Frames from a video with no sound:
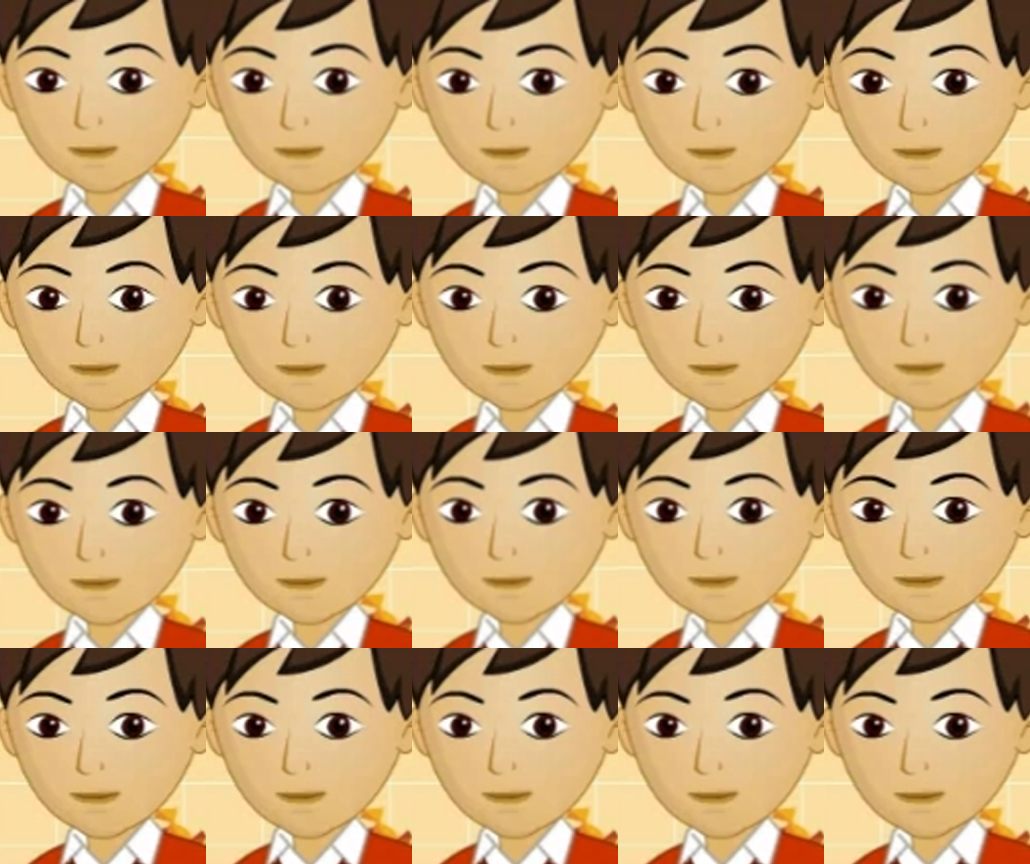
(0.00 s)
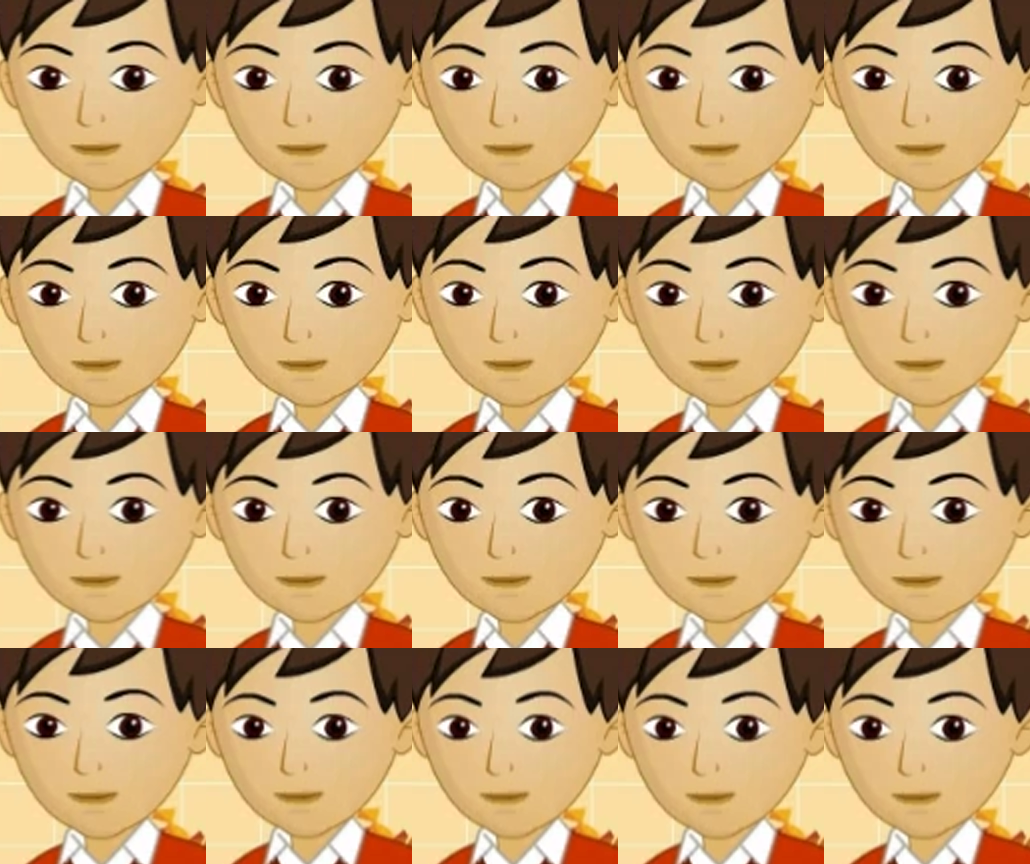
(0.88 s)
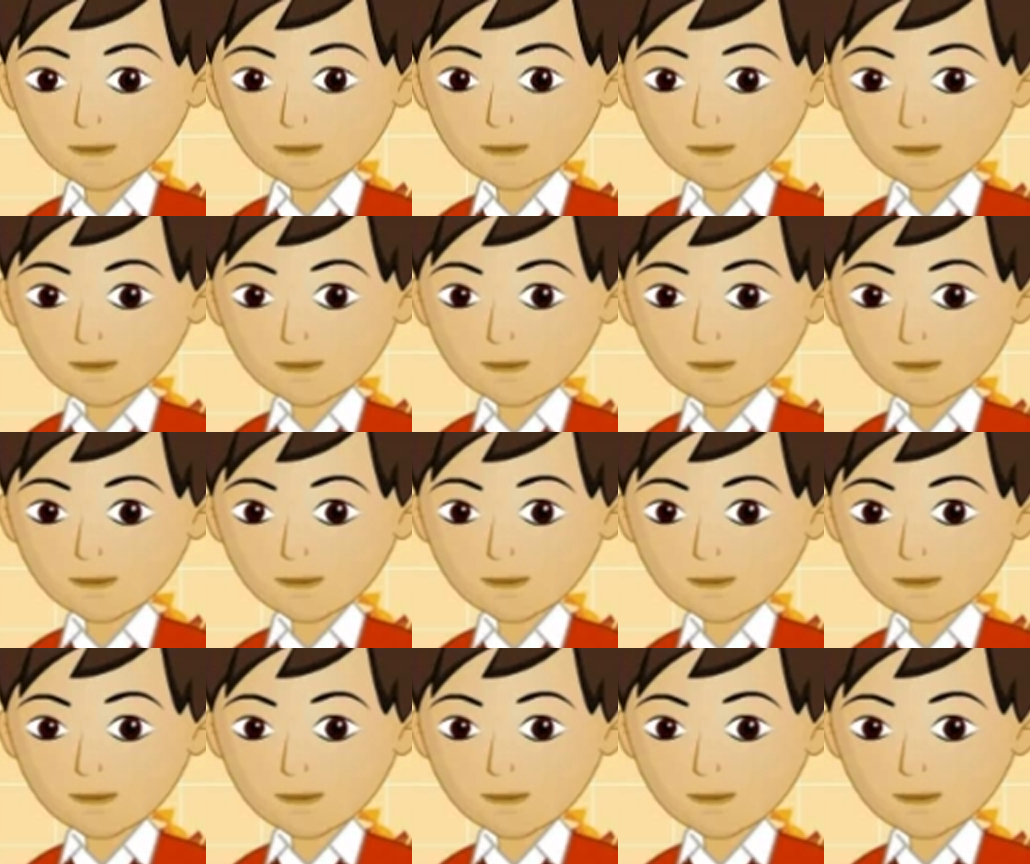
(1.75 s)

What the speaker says: No one is speaking in this clip.